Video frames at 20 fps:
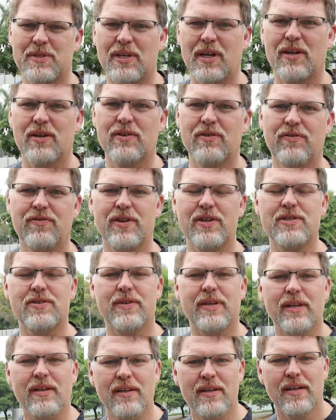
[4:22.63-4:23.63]
So first
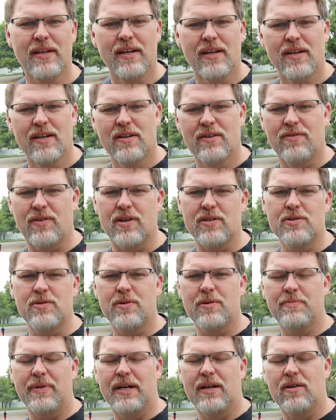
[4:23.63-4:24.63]
thing,
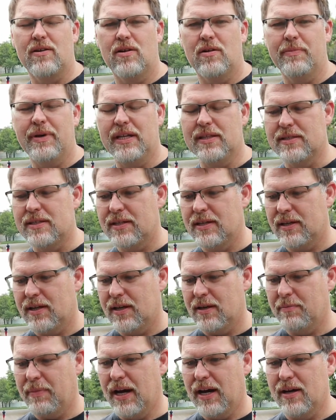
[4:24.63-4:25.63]
Francois made a comment
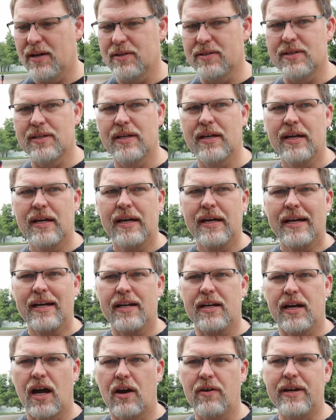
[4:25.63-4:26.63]
about
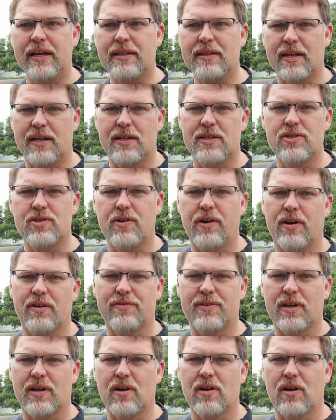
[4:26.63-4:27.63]
knowing the history
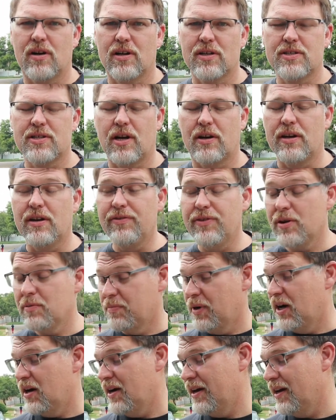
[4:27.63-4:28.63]
of the car. So if you
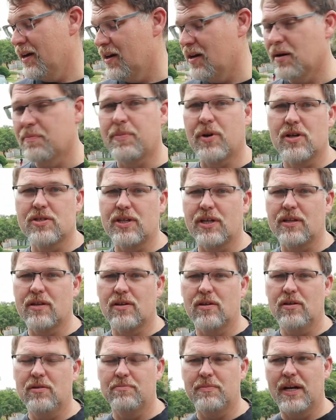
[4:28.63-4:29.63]
buy a project
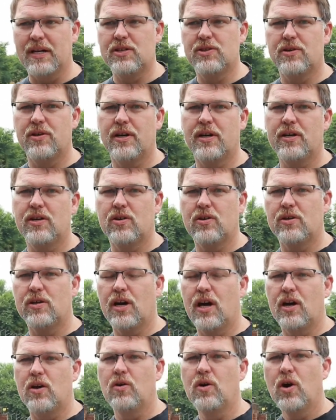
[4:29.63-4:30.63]
car, make sure you
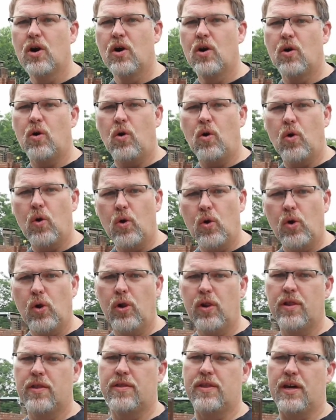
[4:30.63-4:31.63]
know
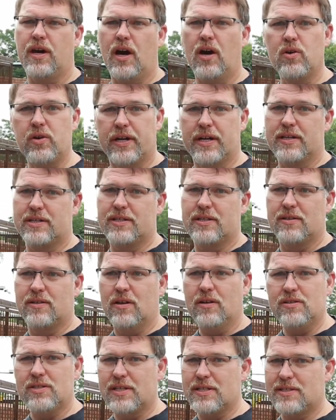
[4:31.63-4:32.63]
all the owners,
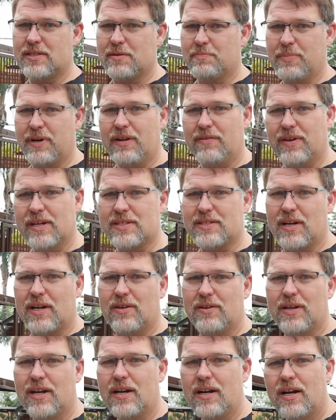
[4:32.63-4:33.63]
not just the previous
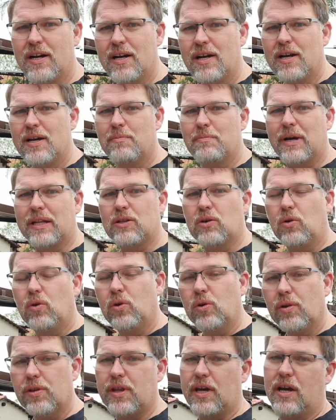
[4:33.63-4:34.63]
owner, but
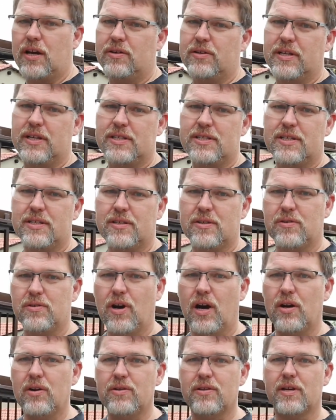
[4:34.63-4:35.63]
all the owners
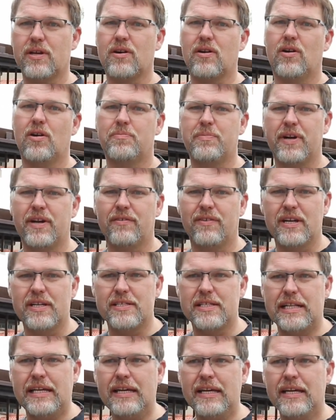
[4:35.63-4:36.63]
who owned the car
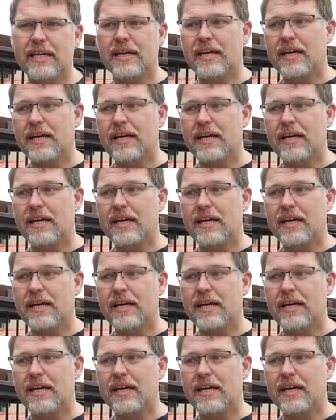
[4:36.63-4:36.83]
previously.